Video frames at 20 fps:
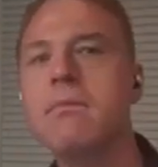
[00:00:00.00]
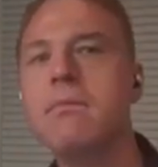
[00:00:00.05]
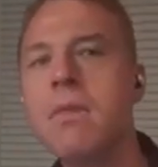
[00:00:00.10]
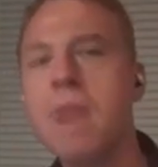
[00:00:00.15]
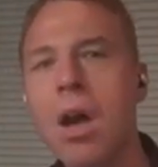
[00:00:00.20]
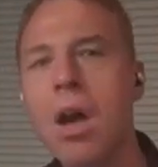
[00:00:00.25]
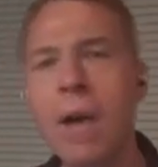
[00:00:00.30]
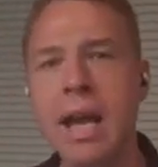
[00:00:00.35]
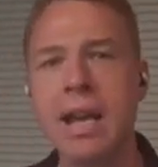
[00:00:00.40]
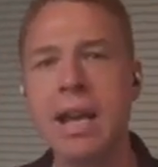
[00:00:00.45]

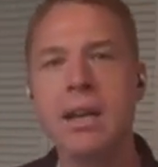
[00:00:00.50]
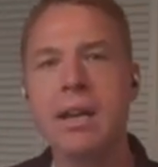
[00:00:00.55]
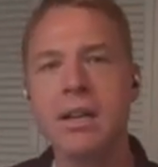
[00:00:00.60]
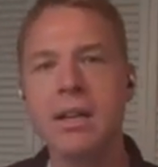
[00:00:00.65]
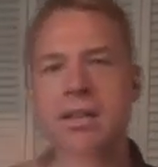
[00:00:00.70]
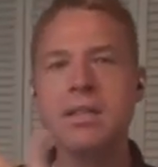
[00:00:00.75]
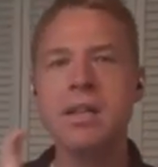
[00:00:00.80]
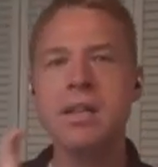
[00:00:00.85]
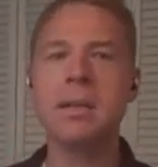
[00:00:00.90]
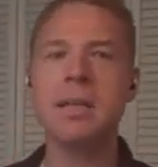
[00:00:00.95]
Okay, so
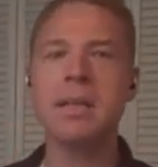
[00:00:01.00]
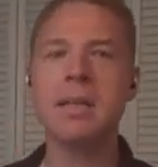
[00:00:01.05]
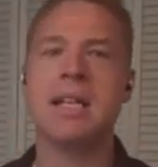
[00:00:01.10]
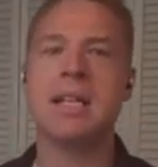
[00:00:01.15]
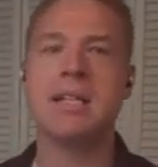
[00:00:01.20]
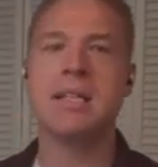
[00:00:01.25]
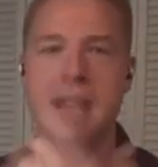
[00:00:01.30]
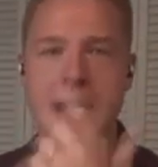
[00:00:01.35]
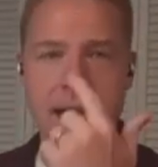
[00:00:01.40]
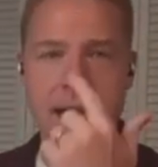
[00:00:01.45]
let's talk about the 10
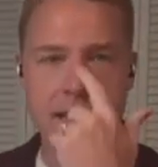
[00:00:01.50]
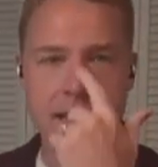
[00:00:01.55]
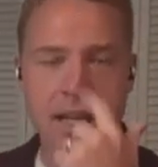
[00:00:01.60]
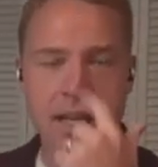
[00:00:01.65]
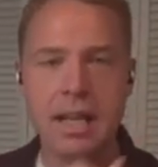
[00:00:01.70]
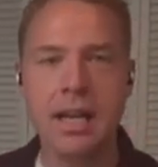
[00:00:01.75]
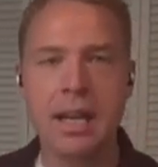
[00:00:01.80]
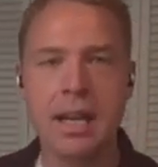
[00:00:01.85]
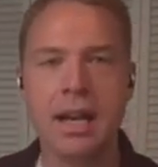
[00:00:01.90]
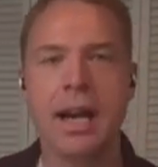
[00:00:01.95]
slides.
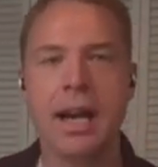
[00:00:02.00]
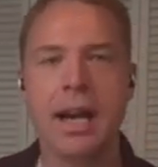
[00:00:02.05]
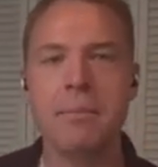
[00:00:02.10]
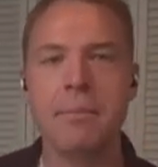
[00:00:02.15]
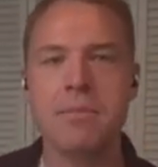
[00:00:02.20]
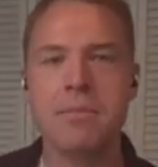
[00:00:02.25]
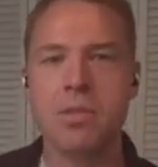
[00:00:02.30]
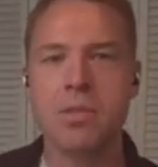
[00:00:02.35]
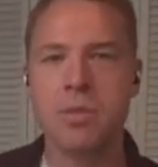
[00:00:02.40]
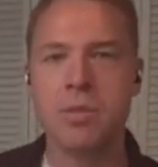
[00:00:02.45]

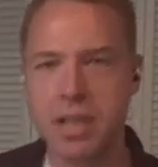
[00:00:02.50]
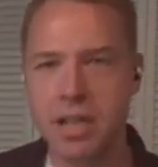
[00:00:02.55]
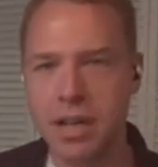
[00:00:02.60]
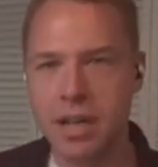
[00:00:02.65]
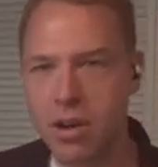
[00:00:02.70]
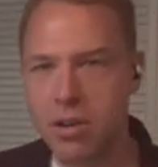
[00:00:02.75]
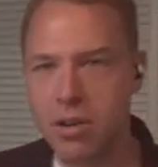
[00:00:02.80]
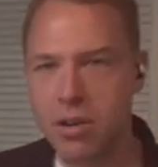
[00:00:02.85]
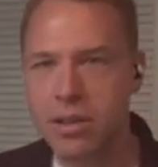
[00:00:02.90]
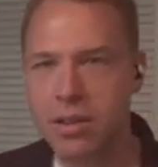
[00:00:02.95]
Um, so we're just going to
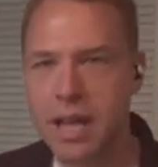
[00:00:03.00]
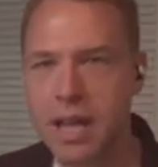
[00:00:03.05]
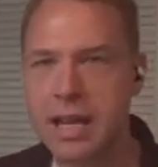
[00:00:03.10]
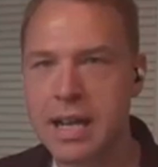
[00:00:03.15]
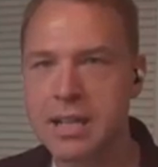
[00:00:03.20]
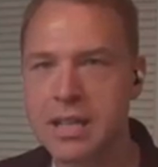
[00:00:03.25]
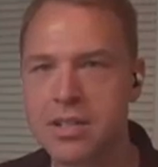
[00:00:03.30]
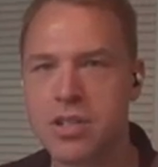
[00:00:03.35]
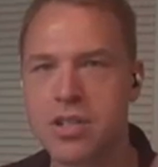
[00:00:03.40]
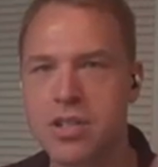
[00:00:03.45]
go kind
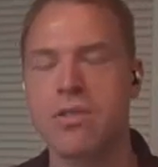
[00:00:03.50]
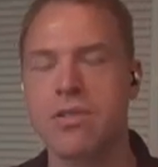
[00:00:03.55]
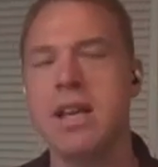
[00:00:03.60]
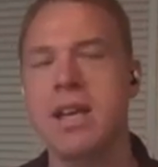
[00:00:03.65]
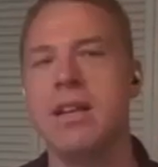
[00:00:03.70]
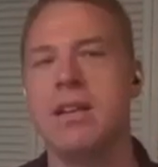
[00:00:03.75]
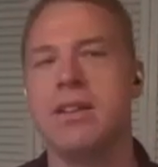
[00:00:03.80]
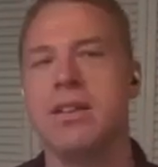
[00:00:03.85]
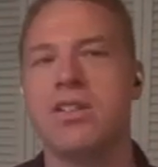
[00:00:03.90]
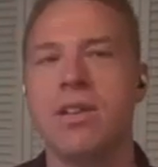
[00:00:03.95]
of
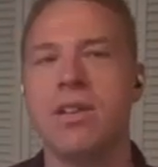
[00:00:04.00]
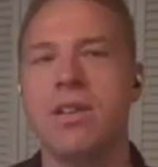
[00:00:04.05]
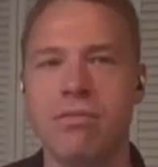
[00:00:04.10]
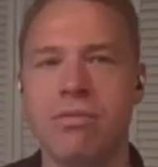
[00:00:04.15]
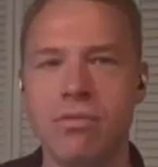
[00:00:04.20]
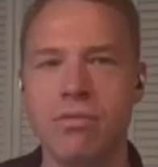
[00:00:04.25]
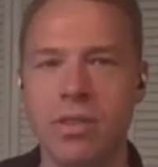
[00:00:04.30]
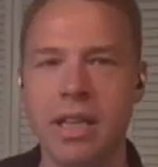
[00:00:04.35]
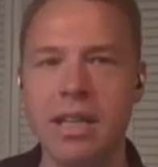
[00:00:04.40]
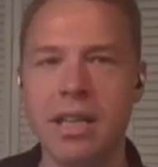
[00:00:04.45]
straight straight
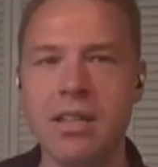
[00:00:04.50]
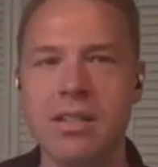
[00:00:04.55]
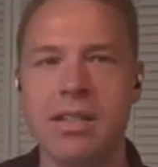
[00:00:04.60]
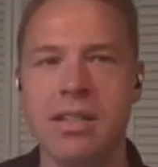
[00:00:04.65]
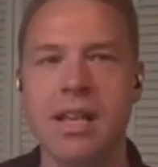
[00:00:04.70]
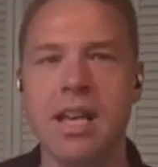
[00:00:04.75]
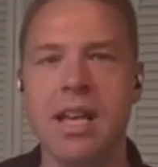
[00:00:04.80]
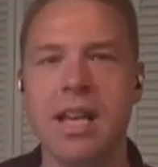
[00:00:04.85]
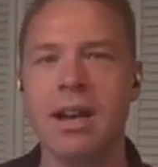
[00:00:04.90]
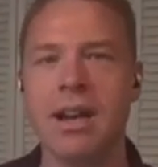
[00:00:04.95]
through these,
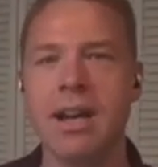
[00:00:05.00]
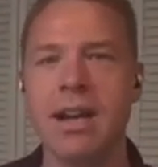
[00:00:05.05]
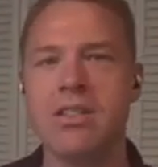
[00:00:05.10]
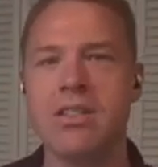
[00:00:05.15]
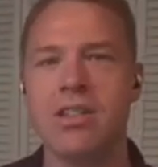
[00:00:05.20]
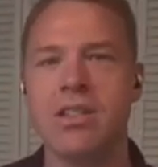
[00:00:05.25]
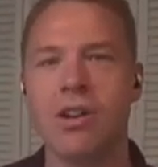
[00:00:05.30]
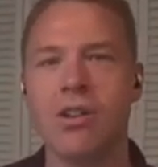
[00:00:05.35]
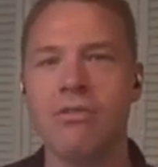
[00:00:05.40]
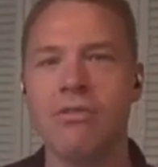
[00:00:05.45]
right?
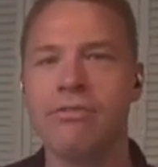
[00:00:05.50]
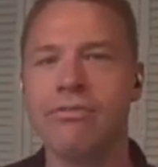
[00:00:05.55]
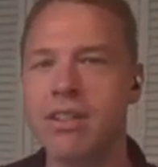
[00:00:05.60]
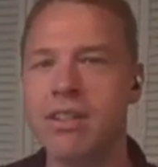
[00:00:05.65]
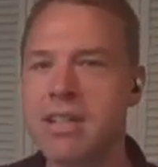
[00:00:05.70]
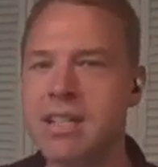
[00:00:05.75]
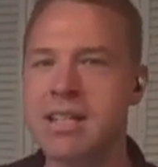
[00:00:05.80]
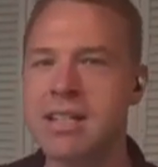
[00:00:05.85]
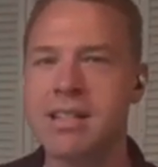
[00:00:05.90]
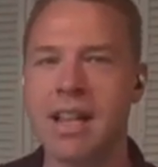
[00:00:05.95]
So
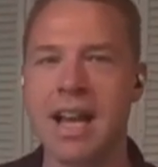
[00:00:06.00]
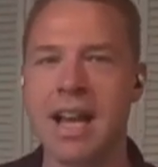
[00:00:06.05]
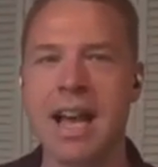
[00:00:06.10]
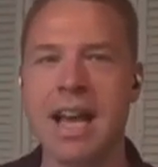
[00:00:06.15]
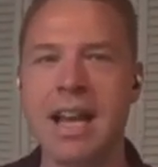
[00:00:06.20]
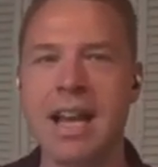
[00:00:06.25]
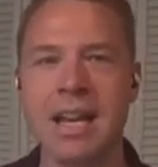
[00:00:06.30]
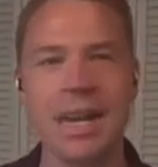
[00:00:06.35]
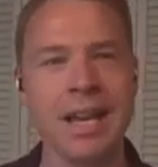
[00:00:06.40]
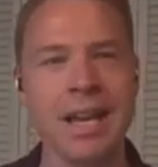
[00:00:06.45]
first
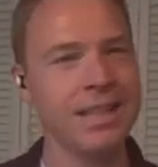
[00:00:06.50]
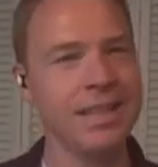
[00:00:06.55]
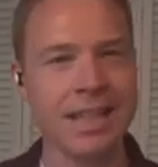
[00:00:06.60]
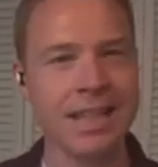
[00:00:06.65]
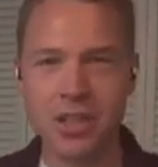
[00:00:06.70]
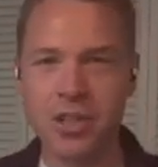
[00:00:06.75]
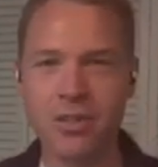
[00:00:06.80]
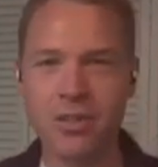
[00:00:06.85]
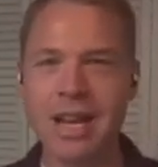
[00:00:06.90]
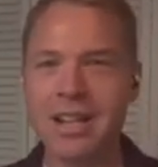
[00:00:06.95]
slide, the
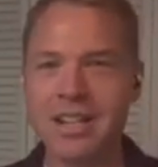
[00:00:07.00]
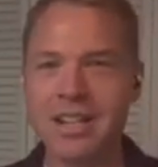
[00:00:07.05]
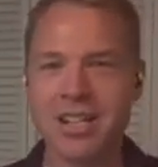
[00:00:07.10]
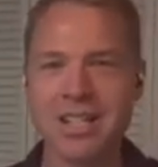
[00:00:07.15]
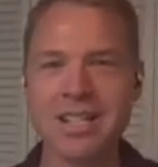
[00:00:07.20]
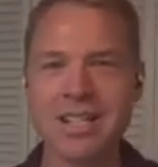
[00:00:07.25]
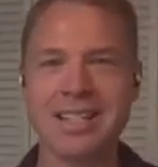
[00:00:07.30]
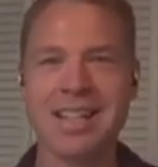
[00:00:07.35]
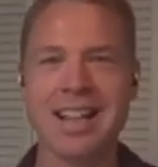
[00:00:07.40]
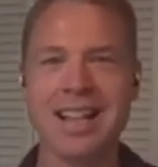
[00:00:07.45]

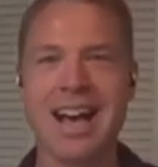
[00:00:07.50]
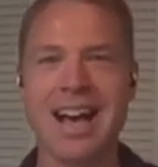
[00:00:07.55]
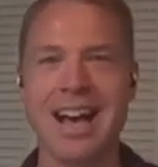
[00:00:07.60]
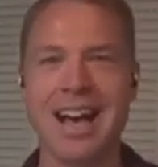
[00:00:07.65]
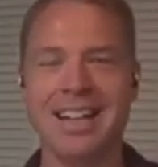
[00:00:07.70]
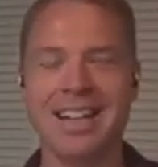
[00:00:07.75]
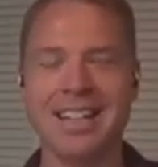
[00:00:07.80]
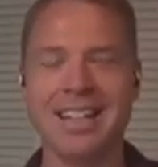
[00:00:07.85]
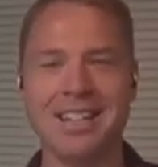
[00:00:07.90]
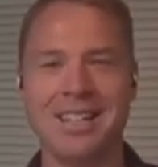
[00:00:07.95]
introduction
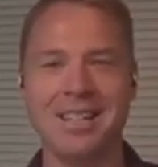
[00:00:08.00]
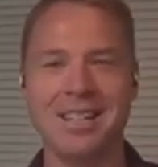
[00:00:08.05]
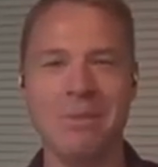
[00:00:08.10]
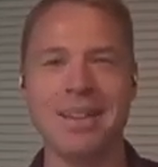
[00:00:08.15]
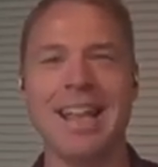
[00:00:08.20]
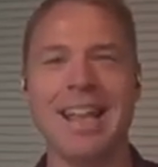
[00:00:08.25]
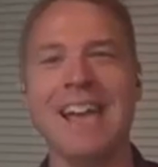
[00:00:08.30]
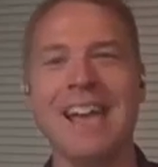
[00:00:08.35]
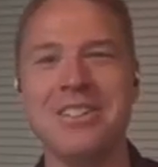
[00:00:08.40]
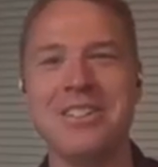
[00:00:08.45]
slide. This is the one
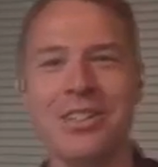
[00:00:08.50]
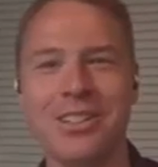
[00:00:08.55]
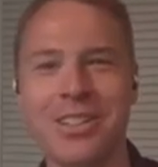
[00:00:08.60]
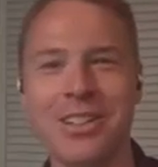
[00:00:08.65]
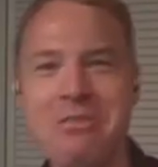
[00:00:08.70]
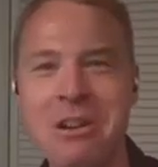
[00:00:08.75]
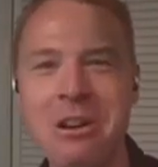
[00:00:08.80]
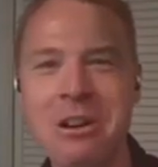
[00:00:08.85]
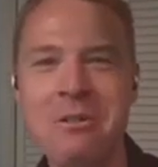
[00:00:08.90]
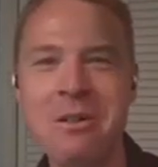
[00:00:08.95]
that has your
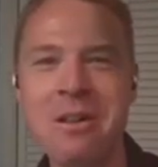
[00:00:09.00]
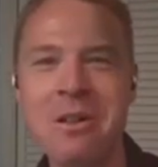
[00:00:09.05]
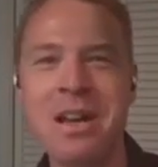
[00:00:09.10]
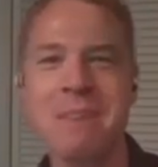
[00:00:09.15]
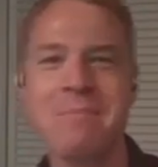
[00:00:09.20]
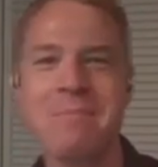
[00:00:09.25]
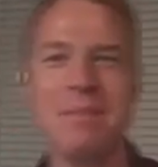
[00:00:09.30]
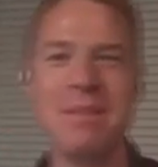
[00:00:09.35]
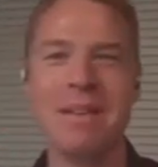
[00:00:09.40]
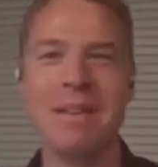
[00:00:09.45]
logo,
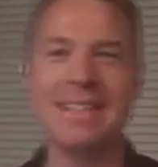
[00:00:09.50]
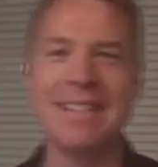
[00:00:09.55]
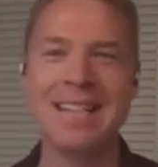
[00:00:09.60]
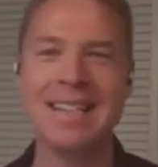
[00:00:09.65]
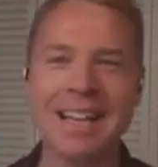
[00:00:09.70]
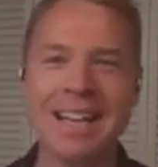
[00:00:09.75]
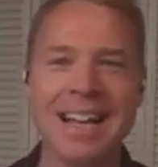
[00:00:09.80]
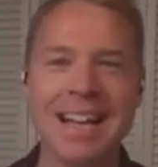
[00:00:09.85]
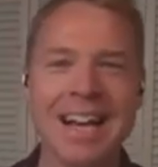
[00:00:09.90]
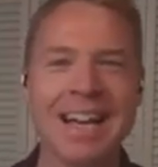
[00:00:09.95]
maybe a
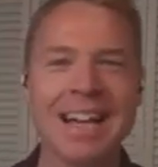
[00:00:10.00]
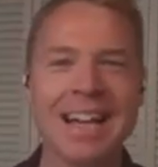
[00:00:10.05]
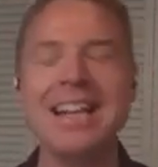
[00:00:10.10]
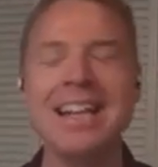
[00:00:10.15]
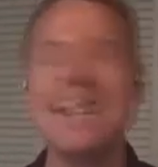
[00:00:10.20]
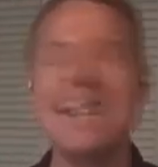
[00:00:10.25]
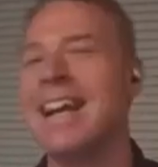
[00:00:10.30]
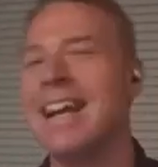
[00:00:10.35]
tagline.